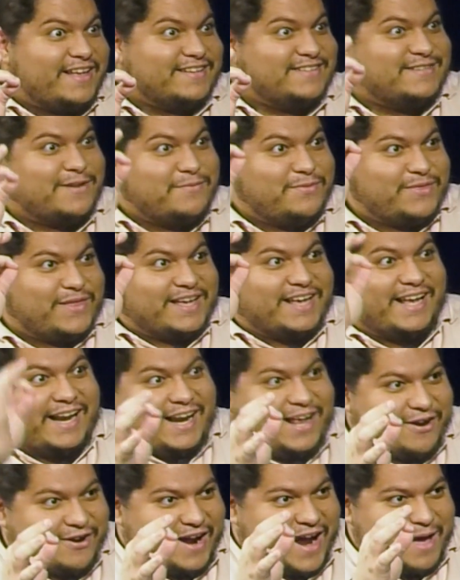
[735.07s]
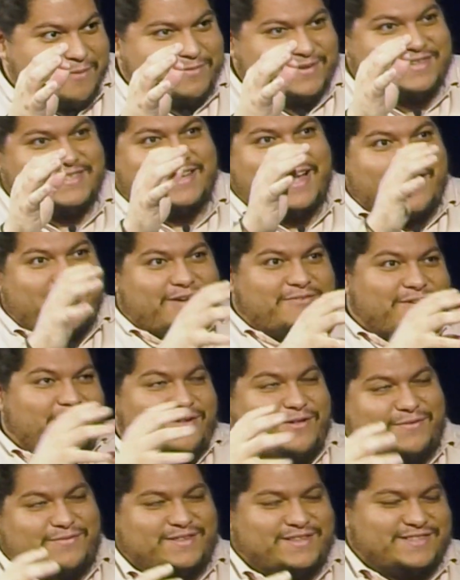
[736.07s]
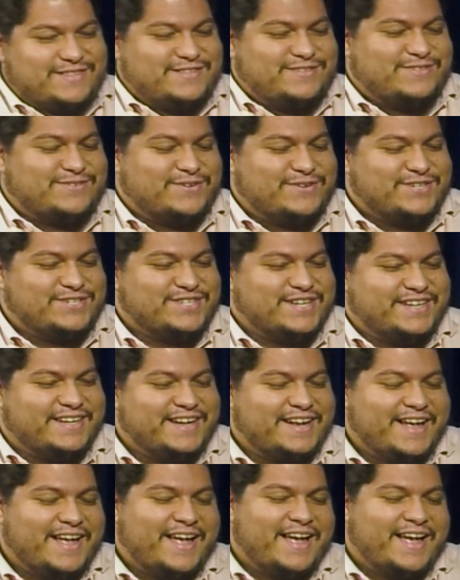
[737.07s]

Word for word: something clear happens out of all of the distortion